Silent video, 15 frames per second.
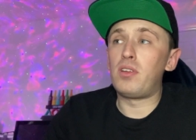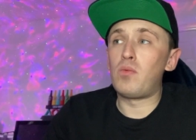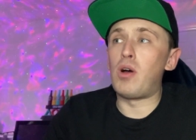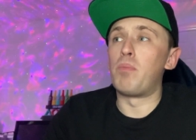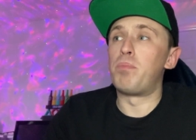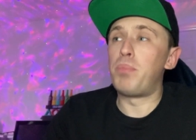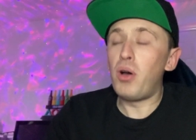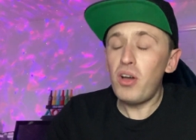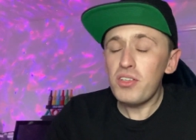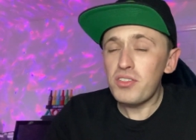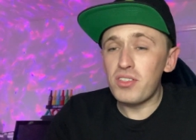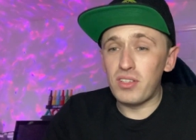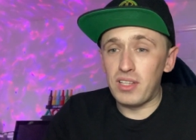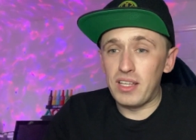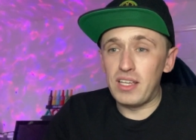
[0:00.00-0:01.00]
Well,
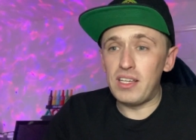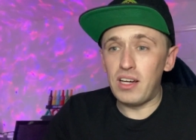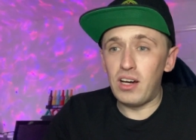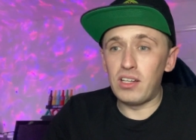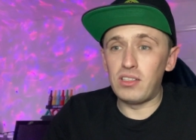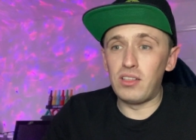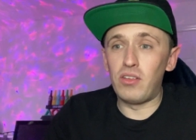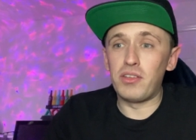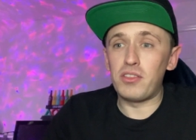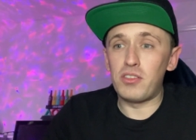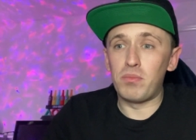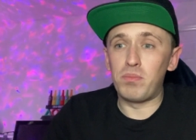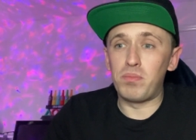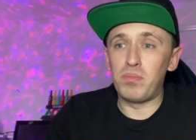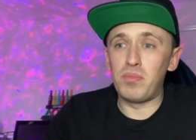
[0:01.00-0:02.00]
personally, I'd like
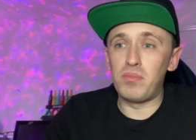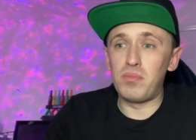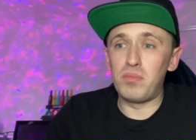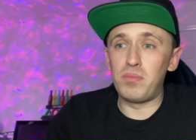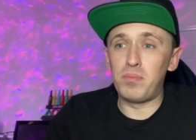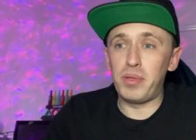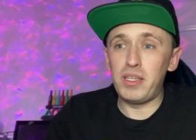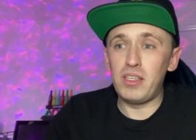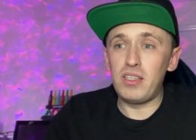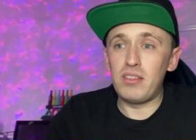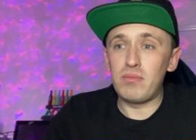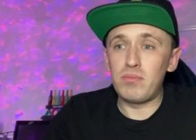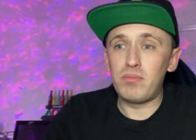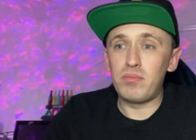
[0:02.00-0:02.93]
to be